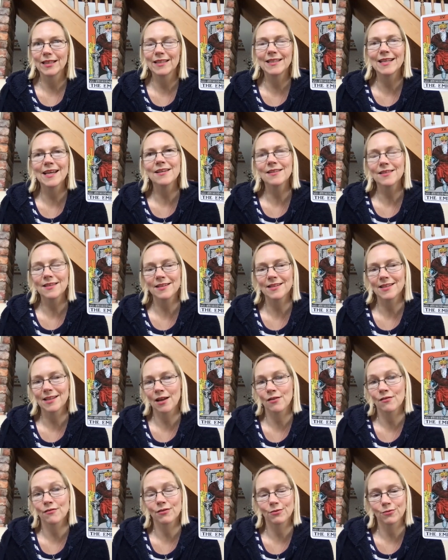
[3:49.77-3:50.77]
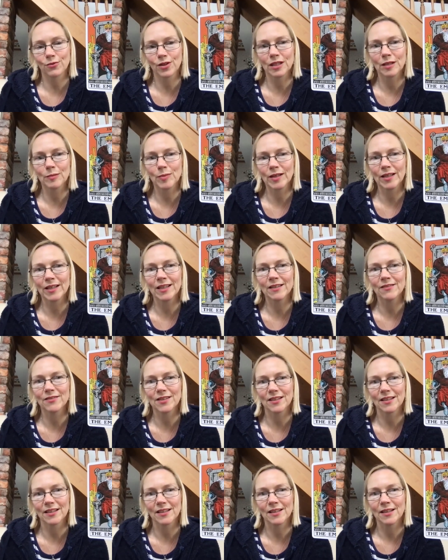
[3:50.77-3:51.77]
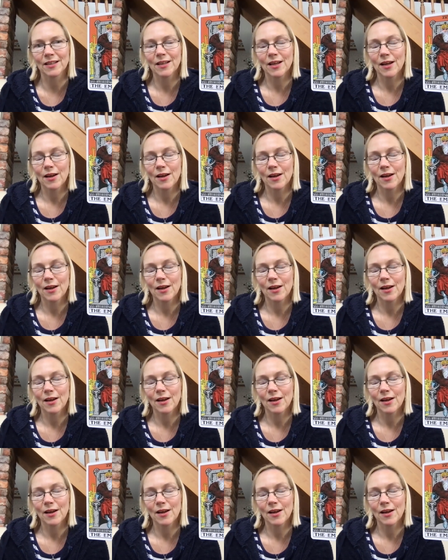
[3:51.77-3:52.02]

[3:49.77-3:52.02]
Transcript: takes a stand for what he believes in.